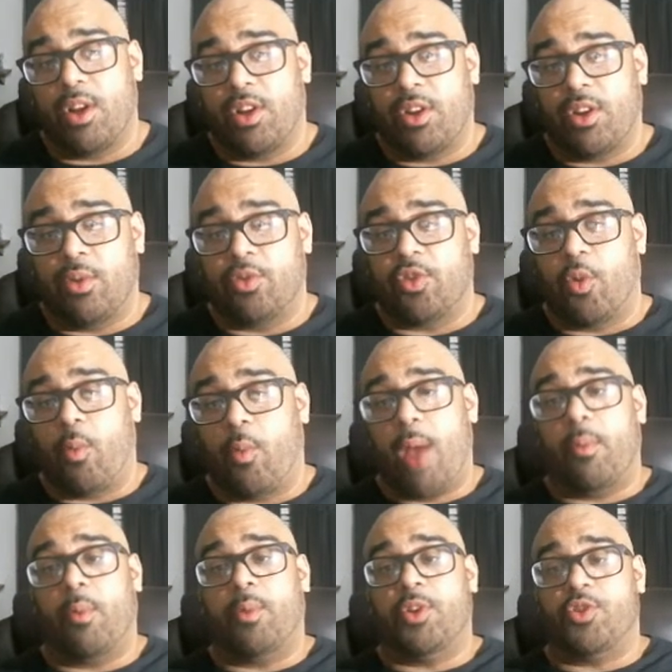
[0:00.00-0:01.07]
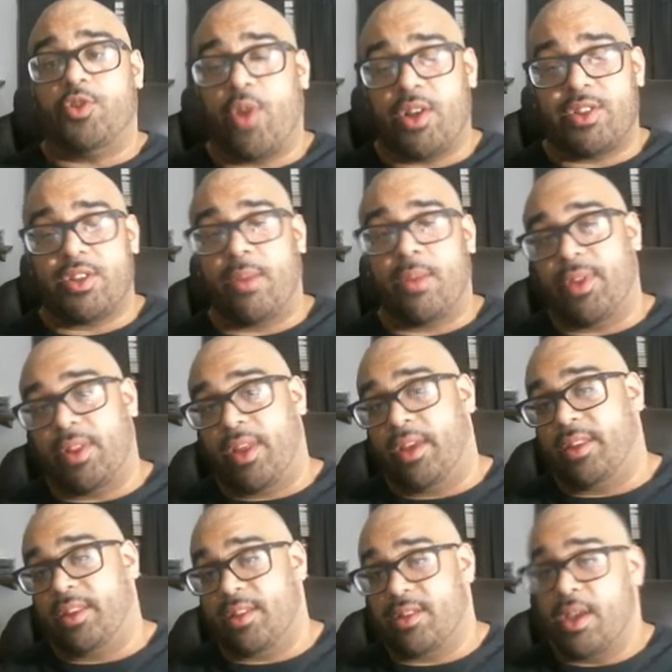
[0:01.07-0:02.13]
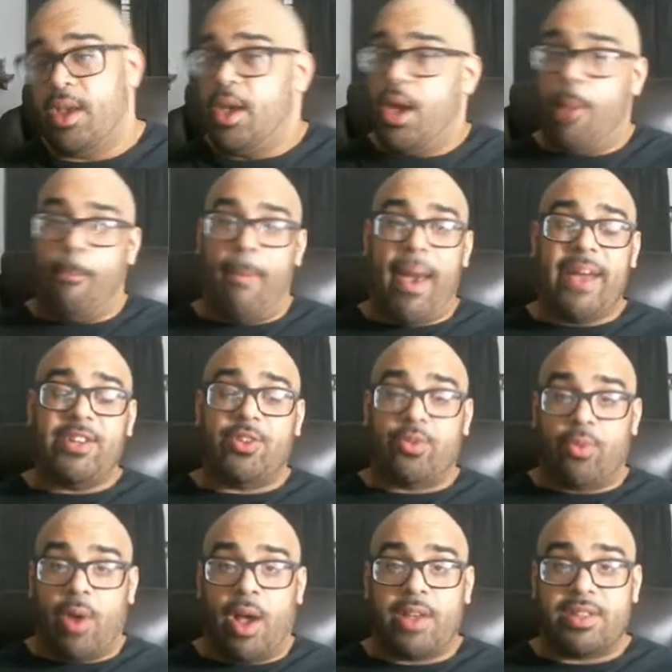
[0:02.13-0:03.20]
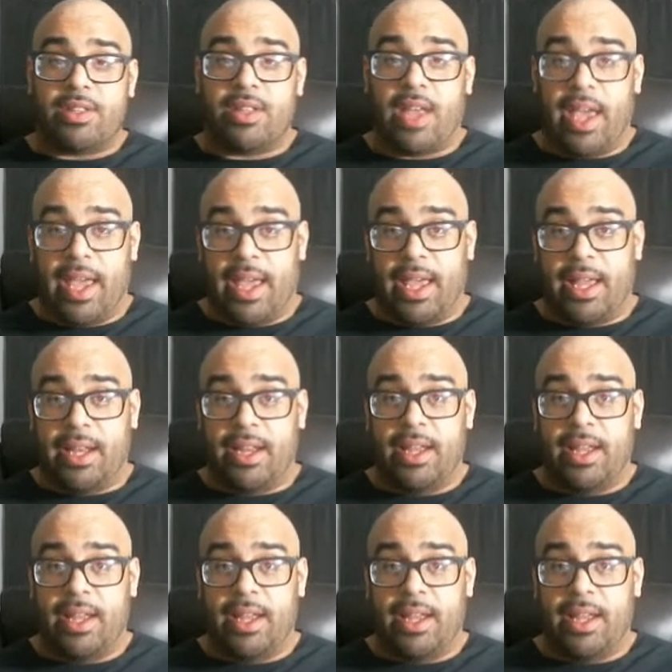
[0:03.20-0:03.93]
do, so why would we trust something like this? My trust and